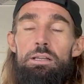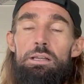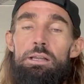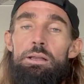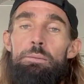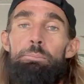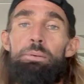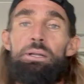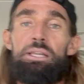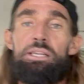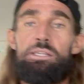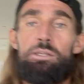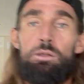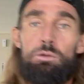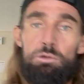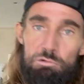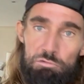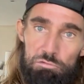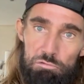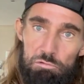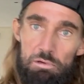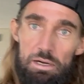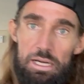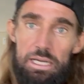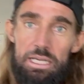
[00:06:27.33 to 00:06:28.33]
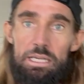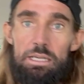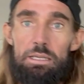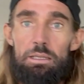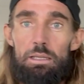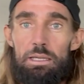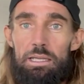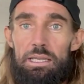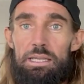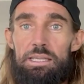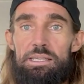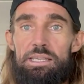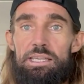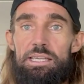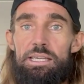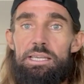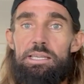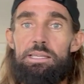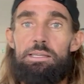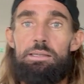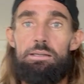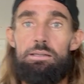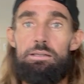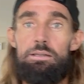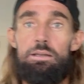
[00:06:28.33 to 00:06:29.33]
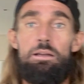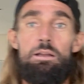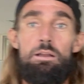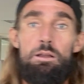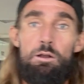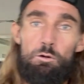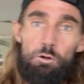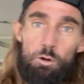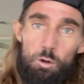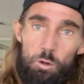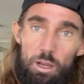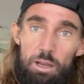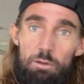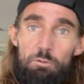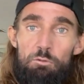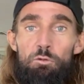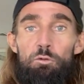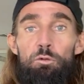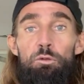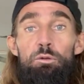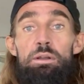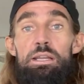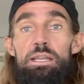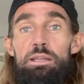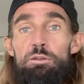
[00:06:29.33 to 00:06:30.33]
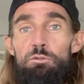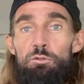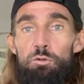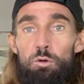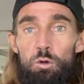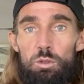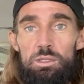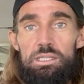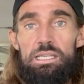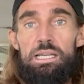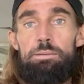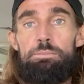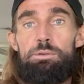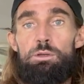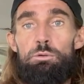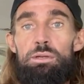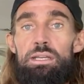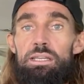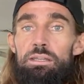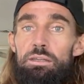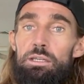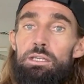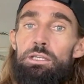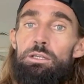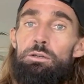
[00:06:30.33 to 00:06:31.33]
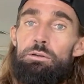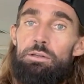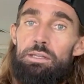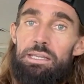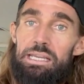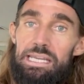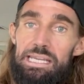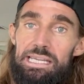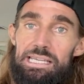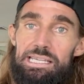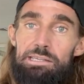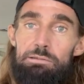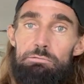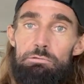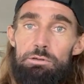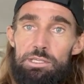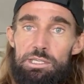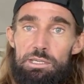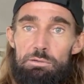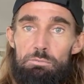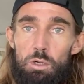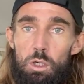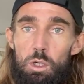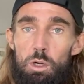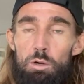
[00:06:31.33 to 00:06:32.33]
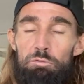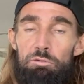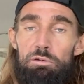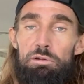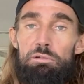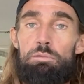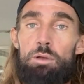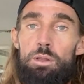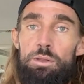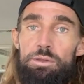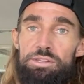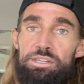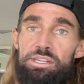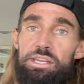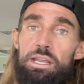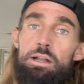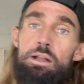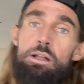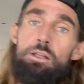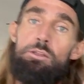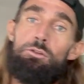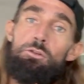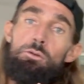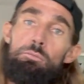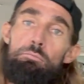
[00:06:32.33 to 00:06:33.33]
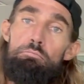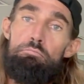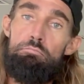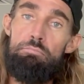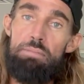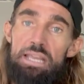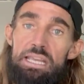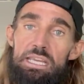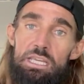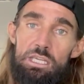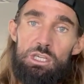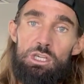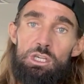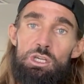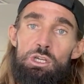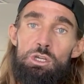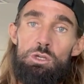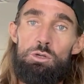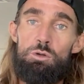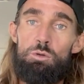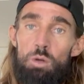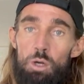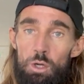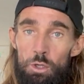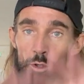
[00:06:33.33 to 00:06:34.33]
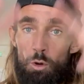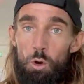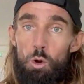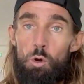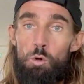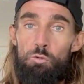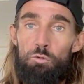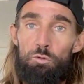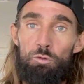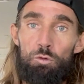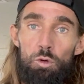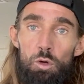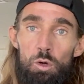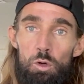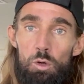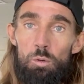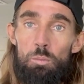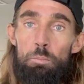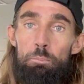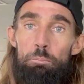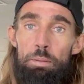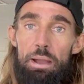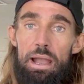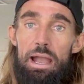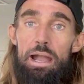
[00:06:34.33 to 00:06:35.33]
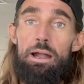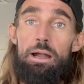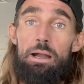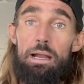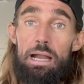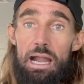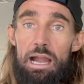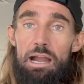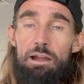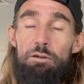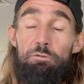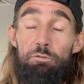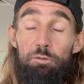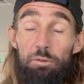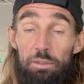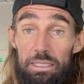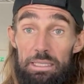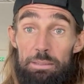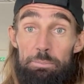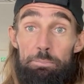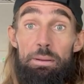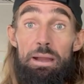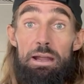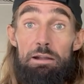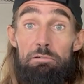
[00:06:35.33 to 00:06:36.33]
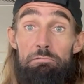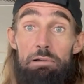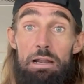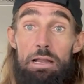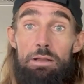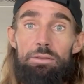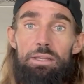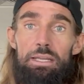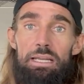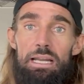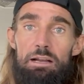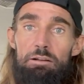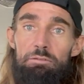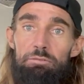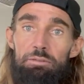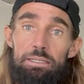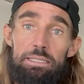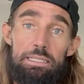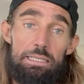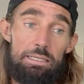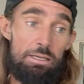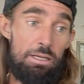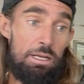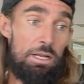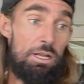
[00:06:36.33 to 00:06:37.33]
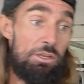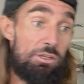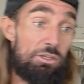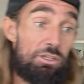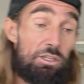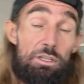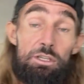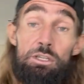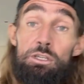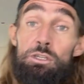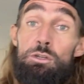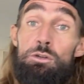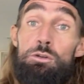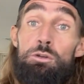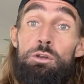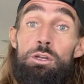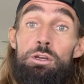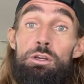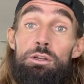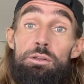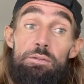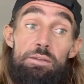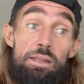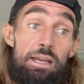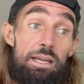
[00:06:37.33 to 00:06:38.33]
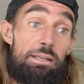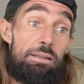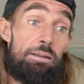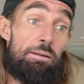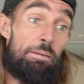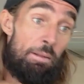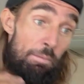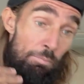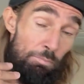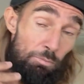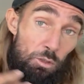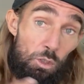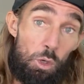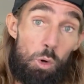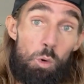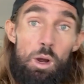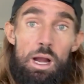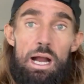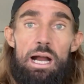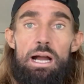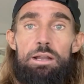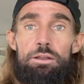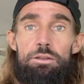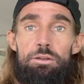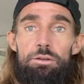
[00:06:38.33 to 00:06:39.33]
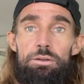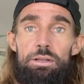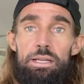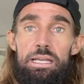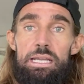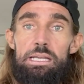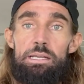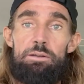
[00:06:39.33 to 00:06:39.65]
But it's those regular, consistent, okay, 3-4 times a week that you're doing the easy runs and recovery runs that make you an overall better athlete, better rounded athlete, so that you can then go hard on that